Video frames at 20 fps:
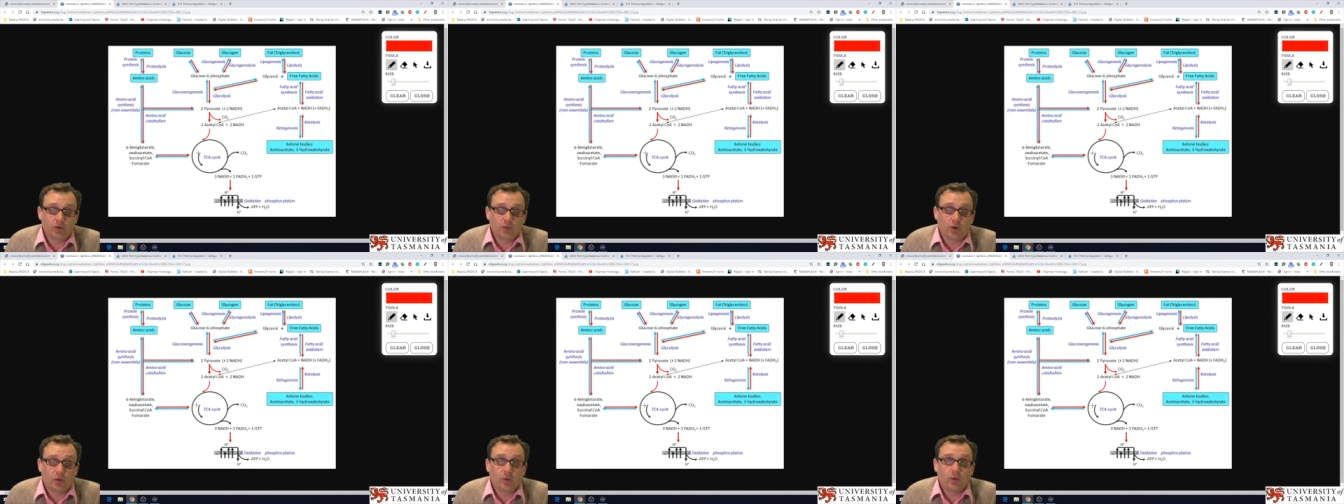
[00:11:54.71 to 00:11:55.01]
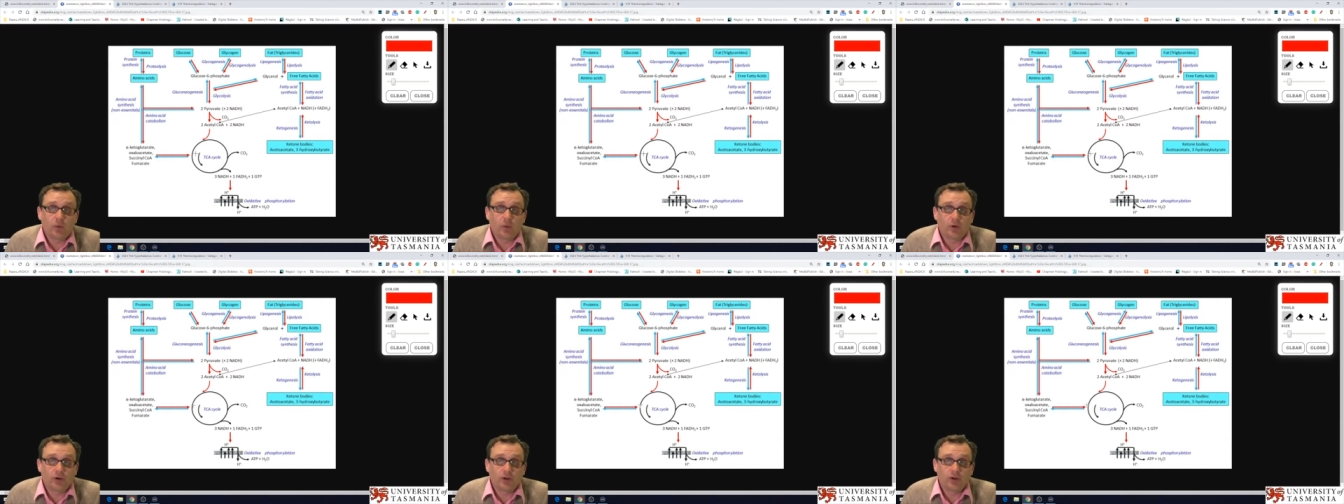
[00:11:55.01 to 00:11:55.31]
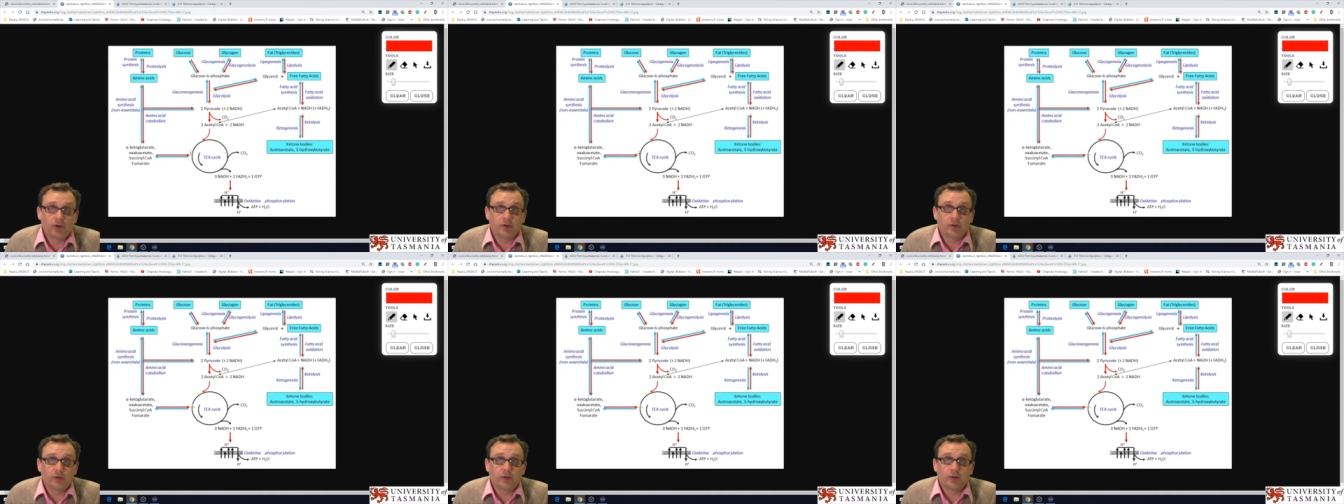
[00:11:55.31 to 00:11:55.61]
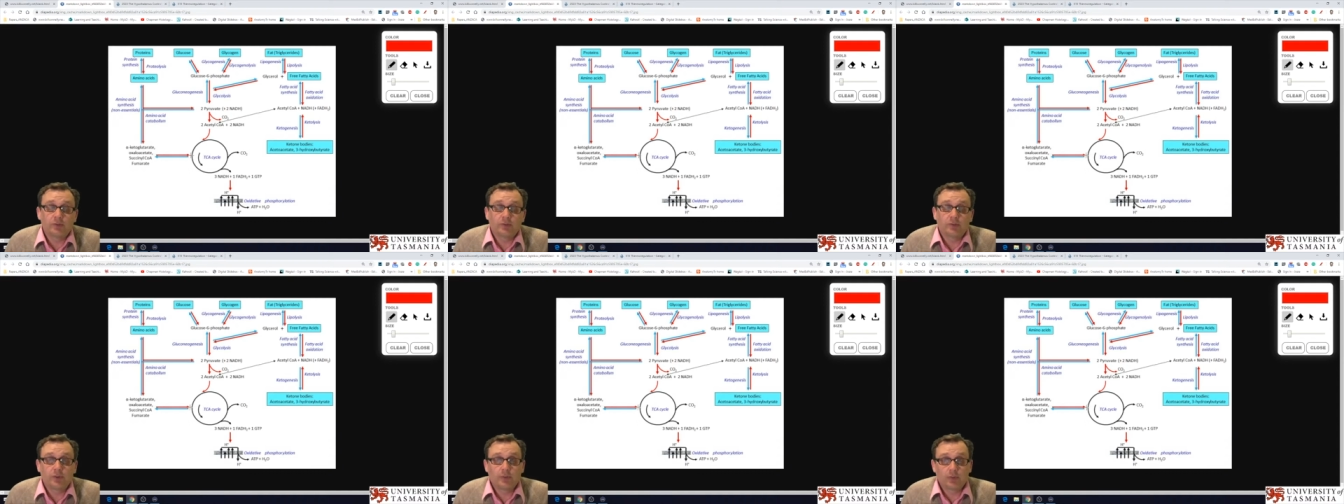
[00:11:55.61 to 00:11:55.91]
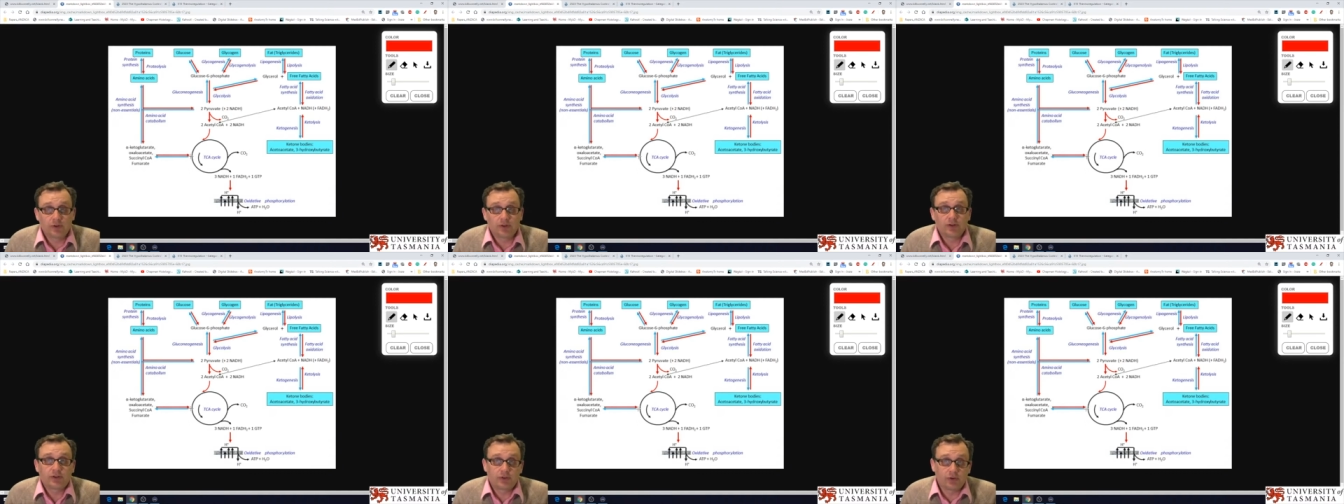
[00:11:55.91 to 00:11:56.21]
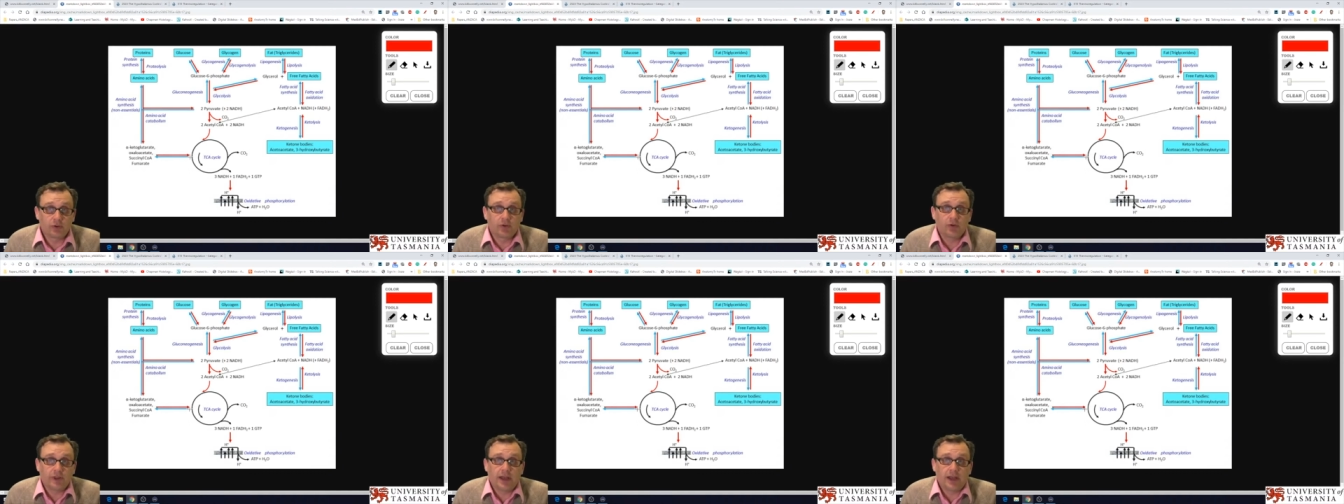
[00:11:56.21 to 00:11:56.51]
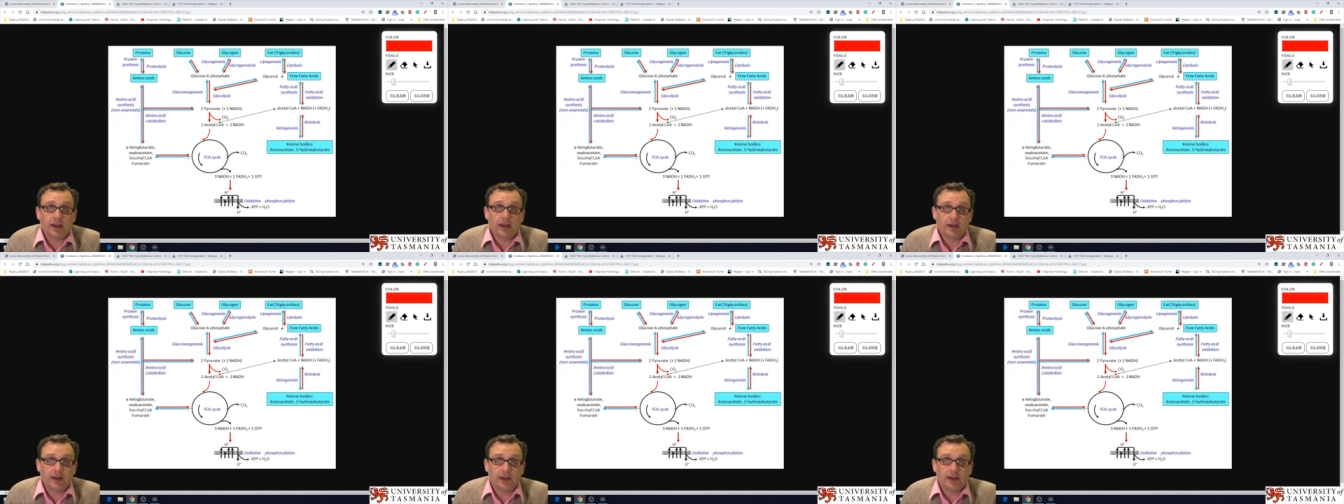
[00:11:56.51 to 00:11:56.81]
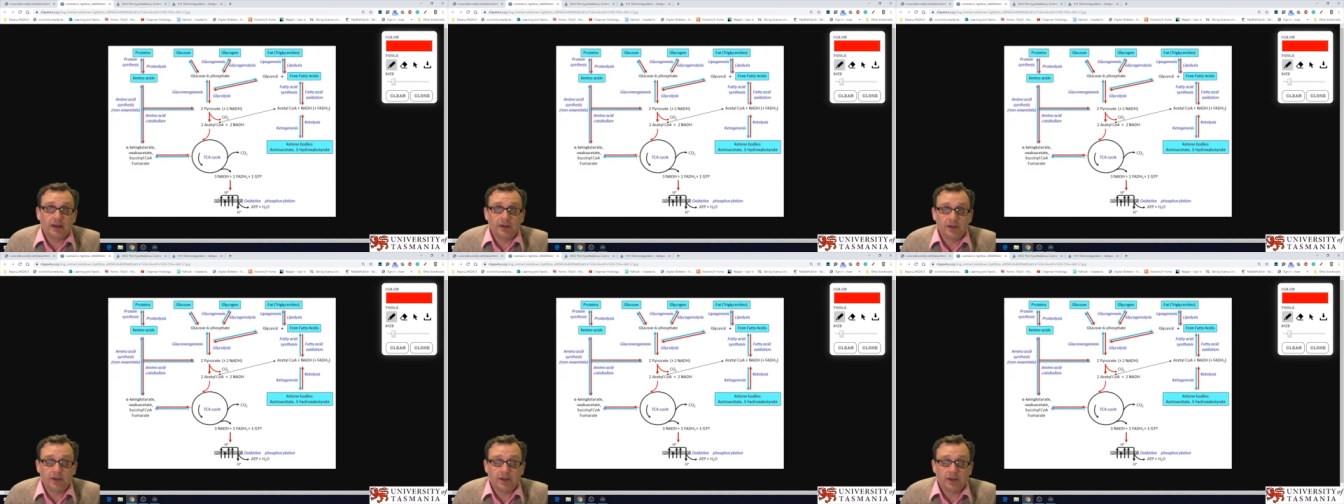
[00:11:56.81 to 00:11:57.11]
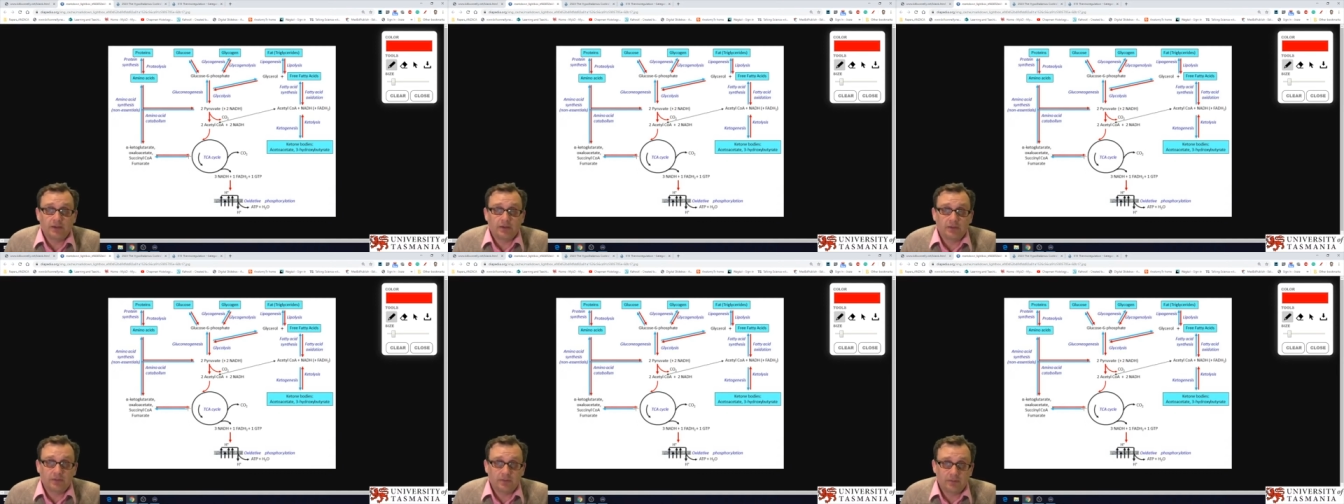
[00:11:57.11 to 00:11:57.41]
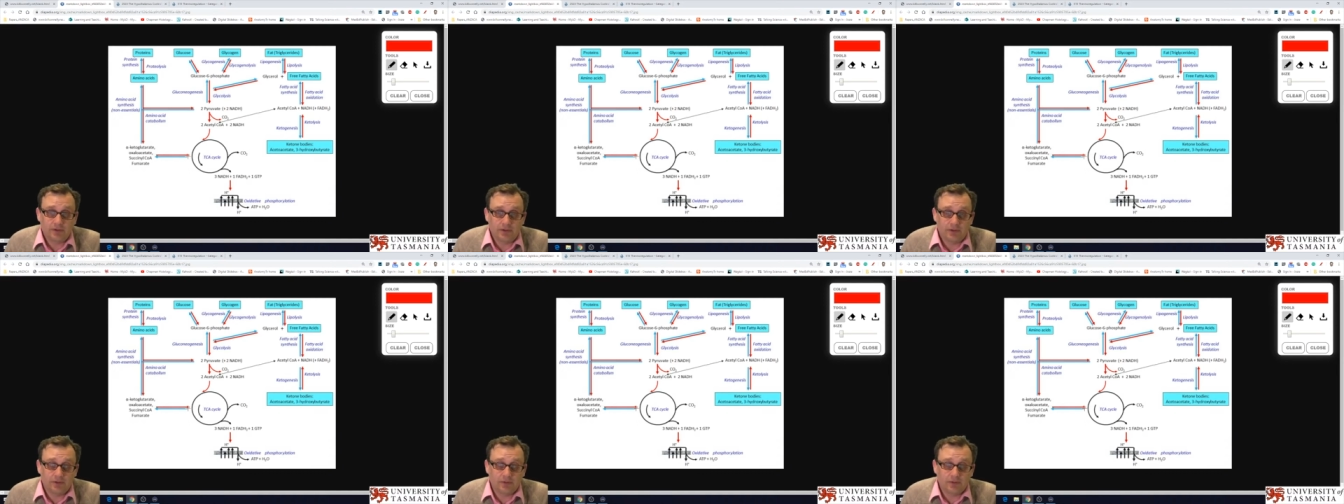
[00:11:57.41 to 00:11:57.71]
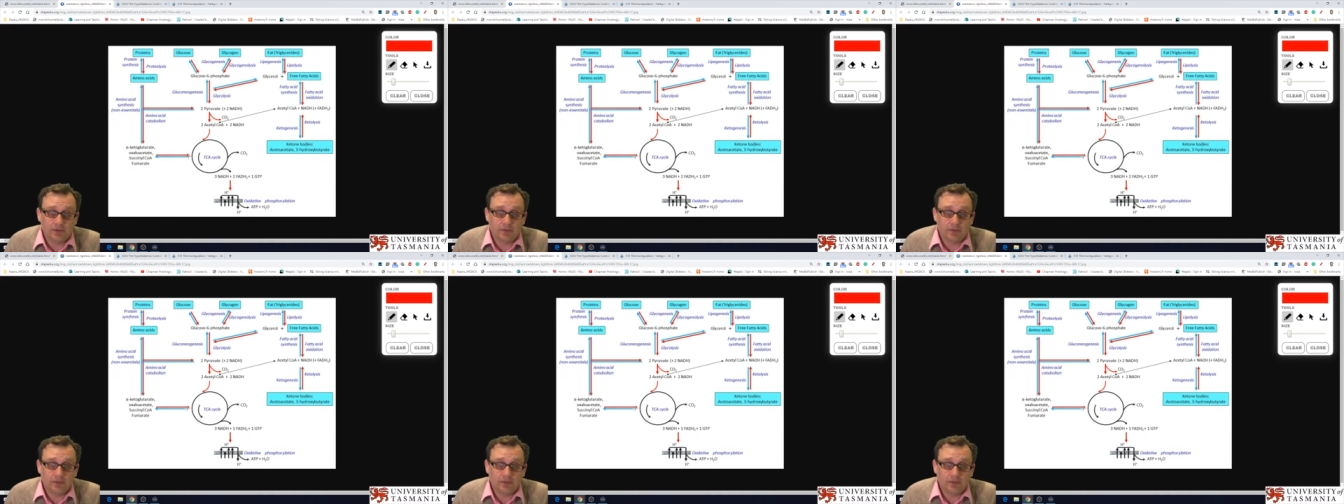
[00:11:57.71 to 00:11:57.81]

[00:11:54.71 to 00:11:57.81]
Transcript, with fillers: So what we want to do is we want to store that energy.